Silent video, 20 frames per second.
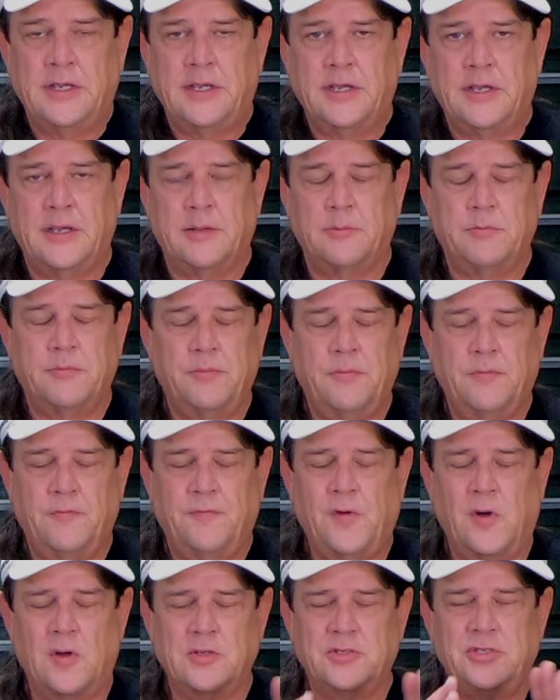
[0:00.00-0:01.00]
And
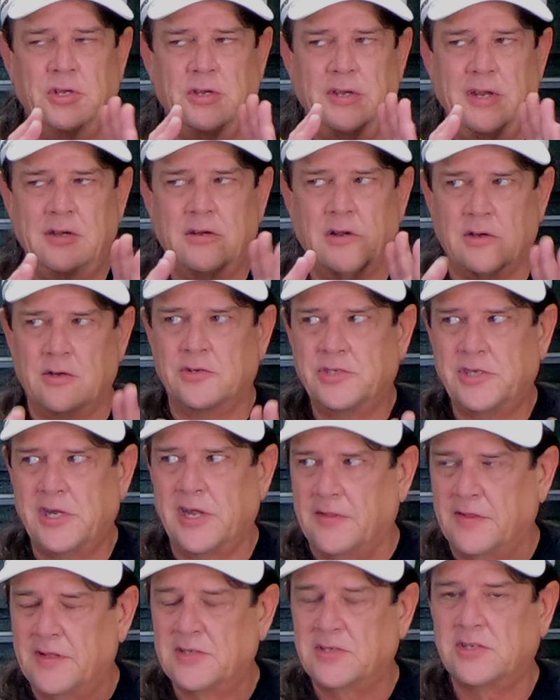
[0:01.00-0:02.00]
folks, you need to
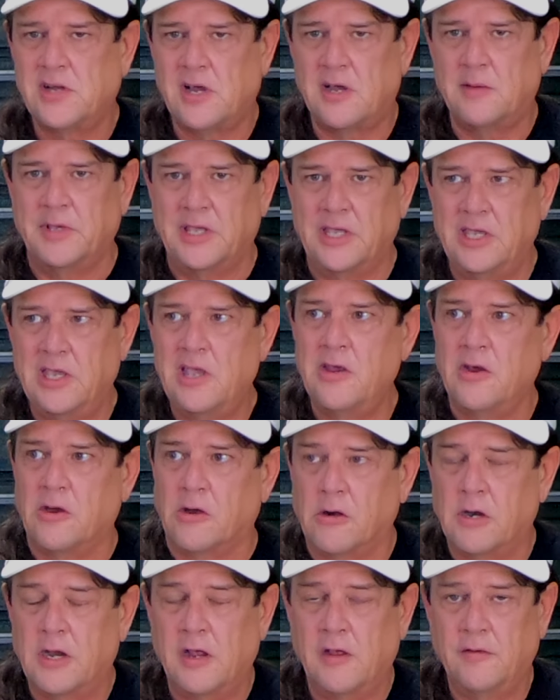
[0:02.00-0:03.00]
understand this time of
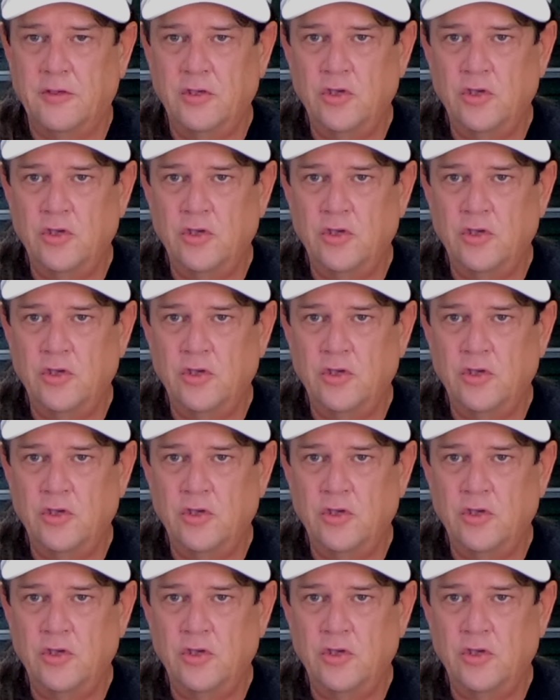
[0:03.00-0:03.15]
year,